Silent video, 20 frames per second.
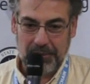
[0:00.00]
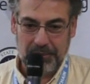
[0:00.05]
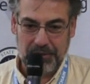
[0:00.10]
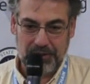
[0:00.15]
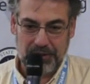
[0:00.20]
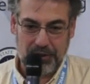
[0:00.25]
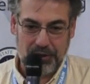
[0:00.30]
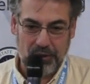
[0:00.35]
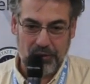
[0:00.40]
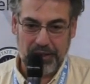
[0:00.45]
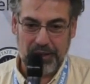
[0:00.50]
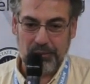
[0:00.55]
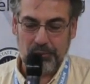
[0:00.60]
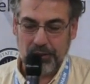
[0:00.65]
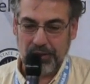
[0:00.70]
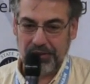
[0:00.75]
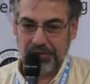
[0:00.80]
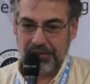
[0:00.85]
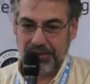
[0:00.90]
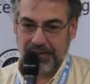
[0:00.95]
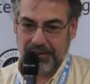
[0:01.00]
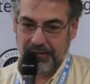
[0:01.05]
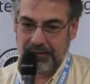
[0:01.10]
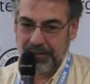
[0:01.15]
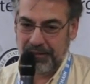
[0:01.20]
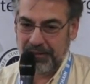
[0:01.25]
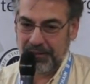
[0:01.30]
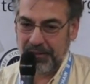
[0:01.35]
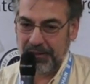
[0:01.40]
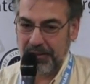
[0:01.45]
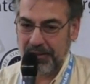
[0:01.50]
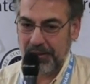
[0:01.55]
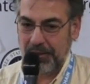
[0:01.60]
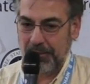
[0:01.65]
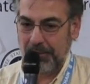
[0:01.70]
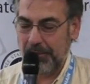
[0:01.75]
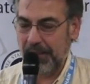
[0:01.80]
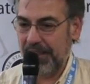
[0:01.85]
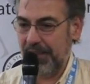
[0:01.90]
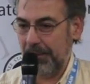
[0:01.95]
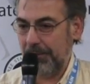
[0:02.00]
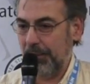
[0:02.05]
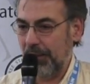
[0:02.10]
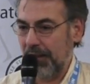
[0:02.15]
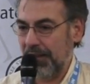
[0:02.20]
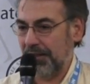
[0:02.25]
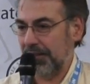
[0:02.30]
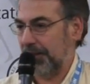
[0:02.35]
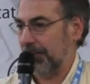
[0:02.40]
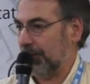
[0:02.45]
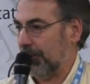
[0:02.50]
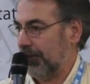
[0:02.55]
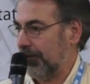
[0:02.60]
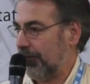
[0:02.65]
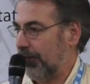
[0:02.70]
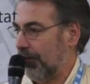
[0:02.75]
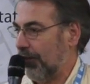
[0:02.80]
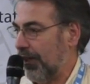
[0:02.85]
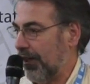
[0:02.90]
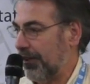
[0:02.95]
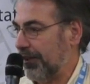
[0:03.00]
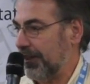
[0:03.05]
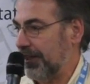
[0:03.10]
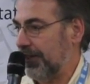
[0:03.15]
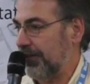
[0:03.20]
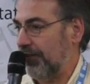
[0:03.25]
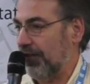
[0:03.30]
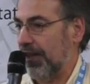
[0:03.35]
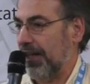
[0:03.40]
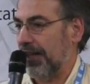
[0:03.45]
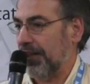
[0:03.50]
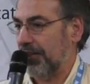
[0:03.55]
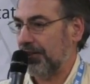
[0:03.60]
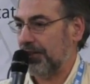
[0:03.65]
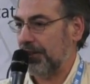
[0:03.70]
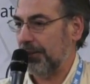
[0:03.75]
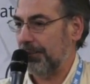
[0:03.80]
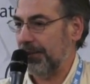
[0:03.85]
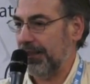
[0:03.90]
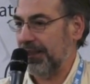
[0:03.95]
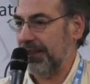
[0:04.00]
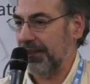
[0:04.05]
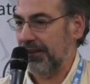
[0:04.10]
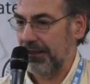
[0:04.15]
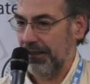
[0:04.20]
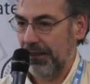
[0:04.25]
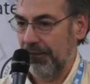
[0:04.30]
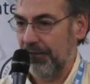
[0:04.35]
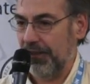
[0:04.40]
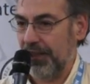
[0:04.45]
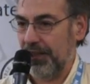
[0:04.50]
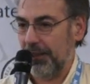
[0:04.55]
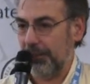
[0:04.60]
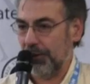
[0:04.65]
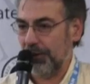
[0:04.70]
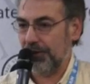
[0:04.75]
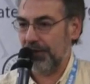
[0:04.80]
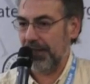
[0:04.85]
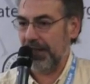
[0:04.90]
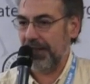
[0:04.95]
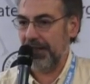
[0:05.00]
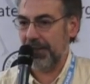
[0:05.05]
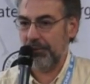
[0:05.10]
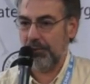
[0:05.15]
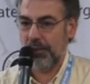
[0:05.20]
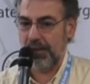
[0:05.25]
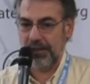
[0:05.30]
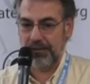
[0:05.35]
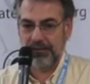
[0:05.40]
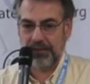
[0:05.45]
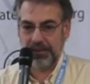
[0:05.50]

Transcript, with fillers: Mr. Cody Wilson made it possible for all these files to be available to any one